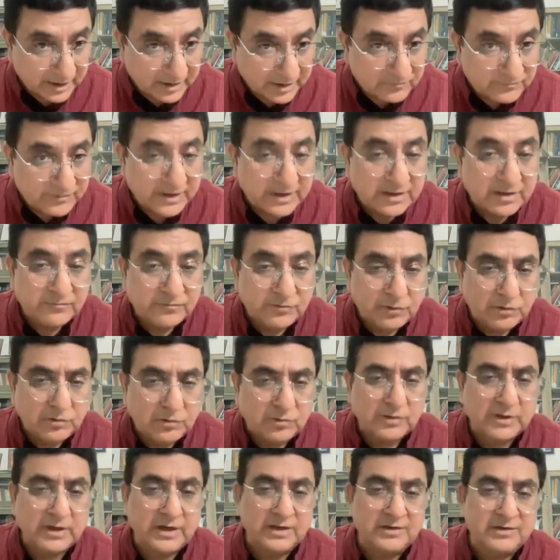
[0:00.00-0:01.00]
In fact, if you
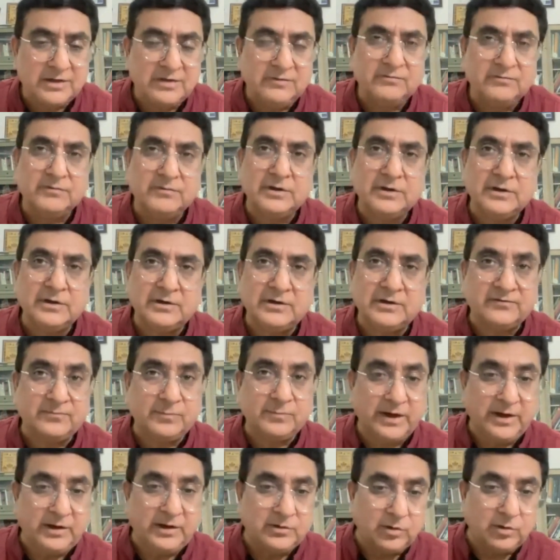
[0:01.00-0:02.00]
look at, even
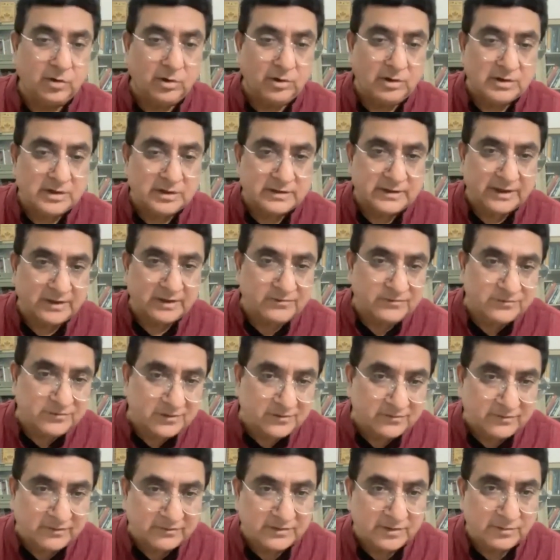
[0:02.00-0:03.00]
despite all the
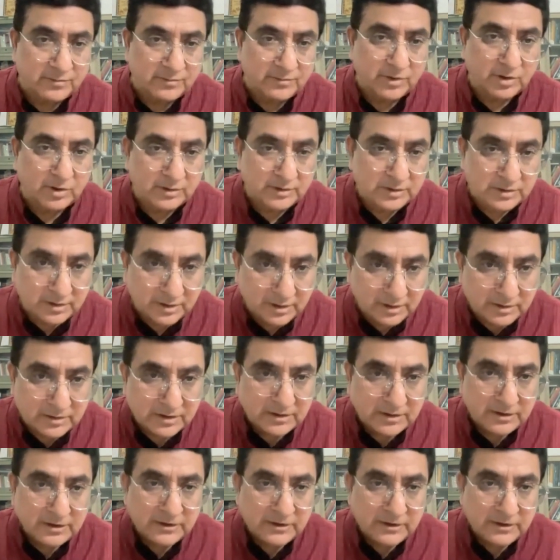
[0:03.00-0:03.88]
tensions at the border,